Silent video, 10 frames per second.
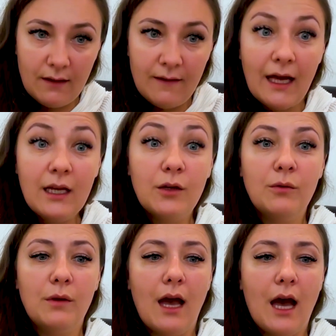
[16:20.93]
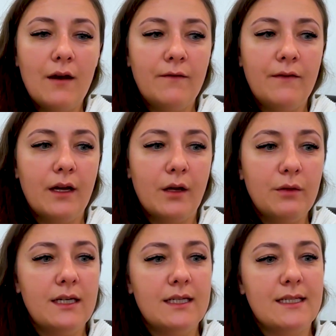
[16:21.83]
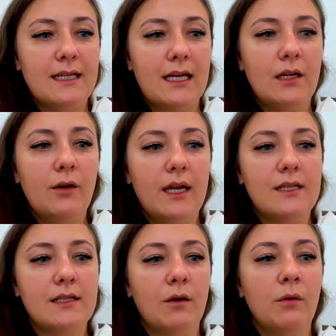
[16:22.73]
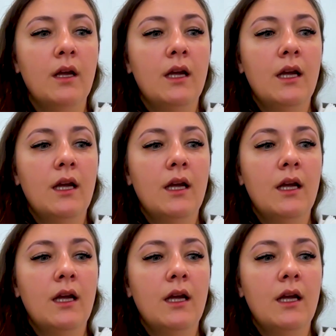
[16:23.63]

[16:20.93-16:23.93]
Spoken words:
then you have a good understanding, okay, so